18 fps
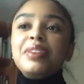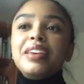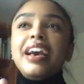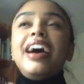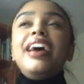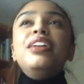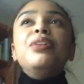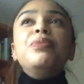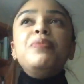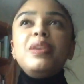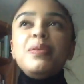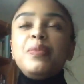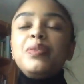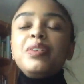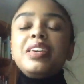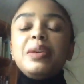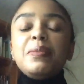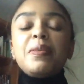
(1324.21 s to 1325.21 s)
Yeah, I know
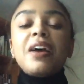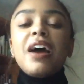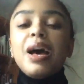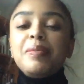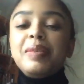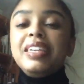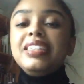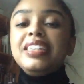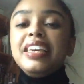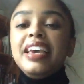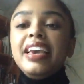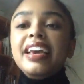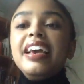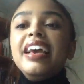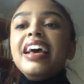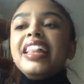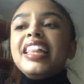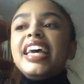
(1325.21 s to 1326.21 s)
people keep commenting,
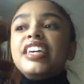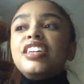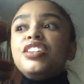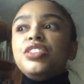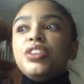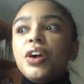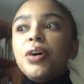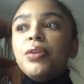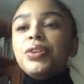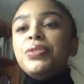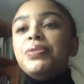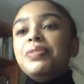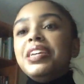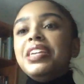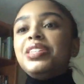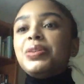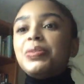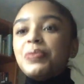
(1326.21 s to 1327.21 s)
like, yo, you
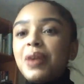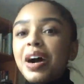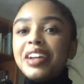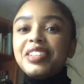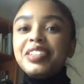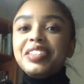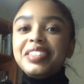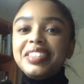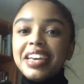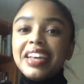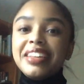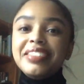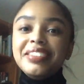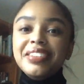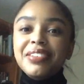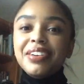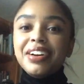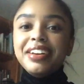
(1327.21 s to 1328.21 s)
need to watch Death
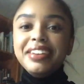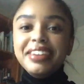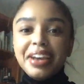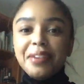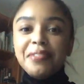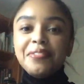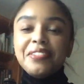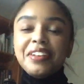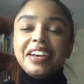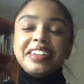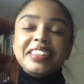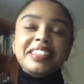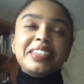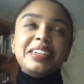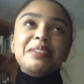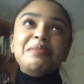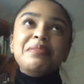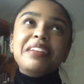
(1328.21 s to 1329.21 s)
Note on Netflix,
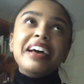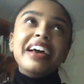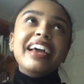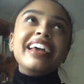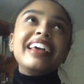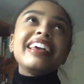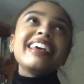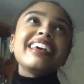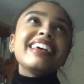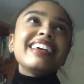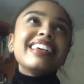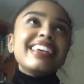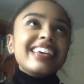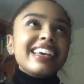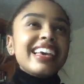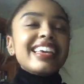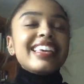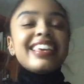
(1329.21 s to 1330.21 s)
and I'm like,
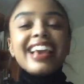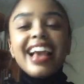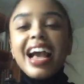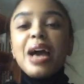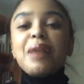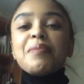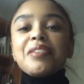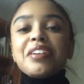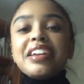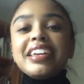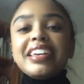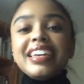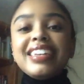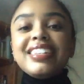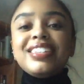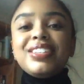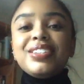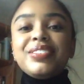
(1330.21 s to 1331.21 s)
yeah, I'm gonna
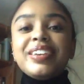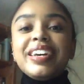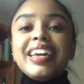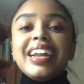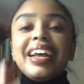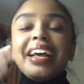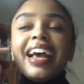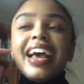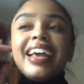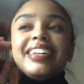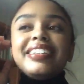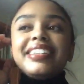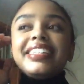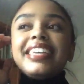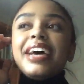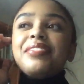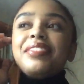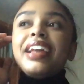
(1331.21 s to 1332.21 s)
get to it. I
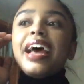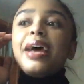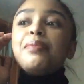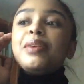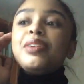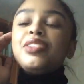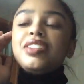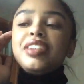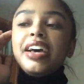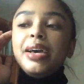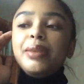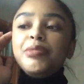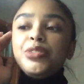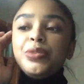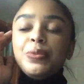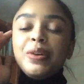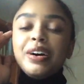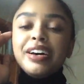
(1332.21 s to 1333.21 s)
just haven't had much time
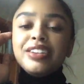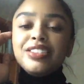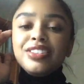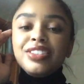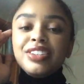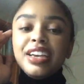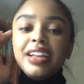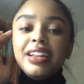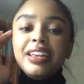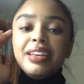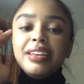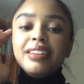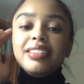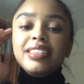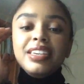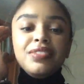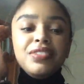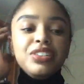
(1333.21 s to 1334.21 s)
to watch any
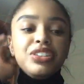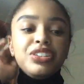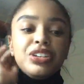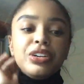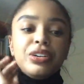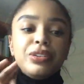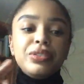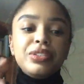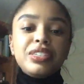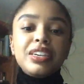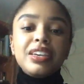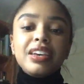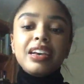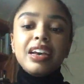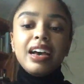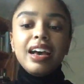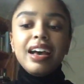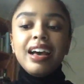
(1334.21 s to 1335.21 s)
TV shows.
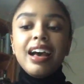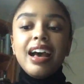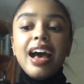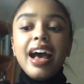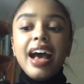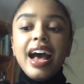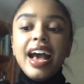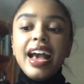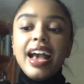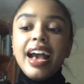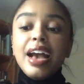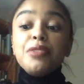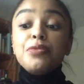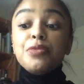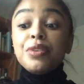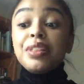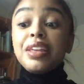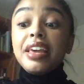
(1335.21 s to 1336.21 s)
I
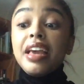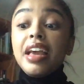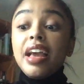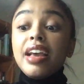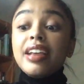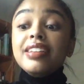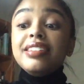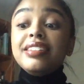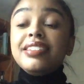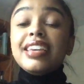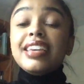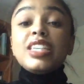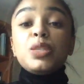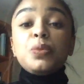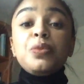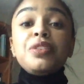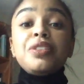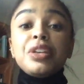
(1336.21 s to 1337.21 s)
really
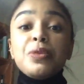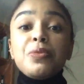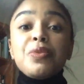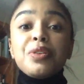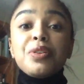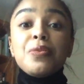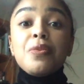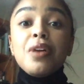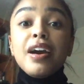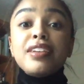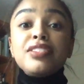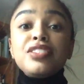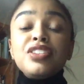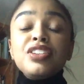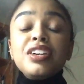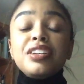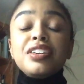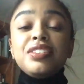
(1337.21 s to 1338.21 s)
desperately want to
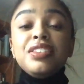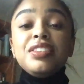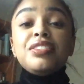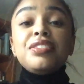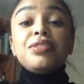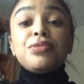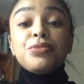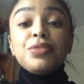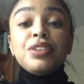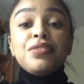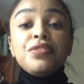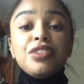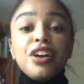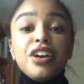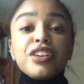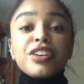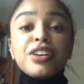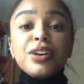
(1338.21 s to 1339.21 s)
watch season 3 of
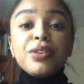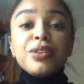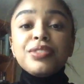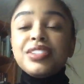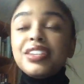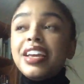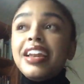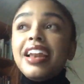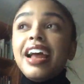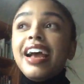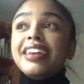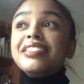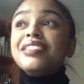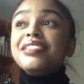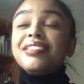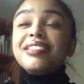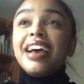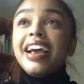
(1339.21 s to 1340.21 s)
Narcos, and I
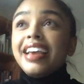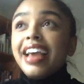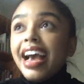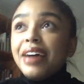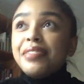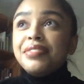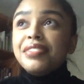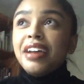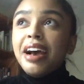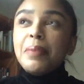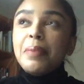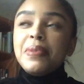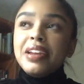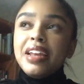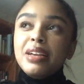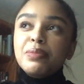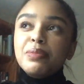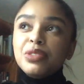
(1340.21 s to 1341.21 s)
have not
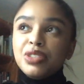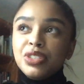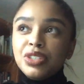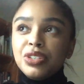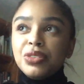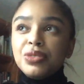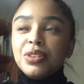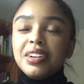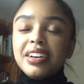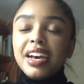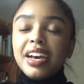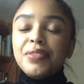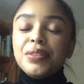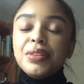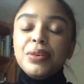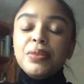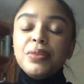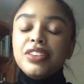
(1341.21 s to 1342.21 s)
been able to. I've
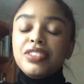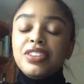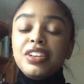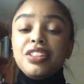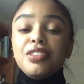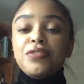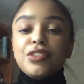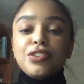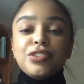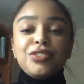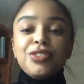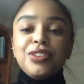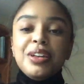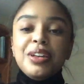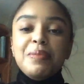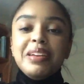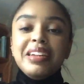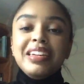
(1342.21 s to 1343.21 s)
only watched, like, the first
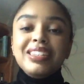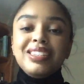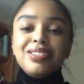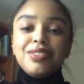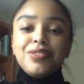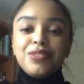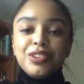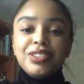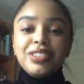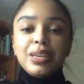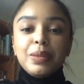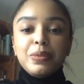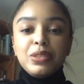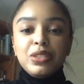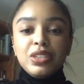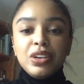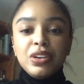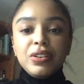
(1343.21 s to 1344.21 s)
30 minutes of the first
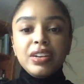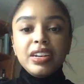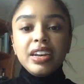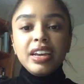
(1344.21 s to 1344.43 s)
episode.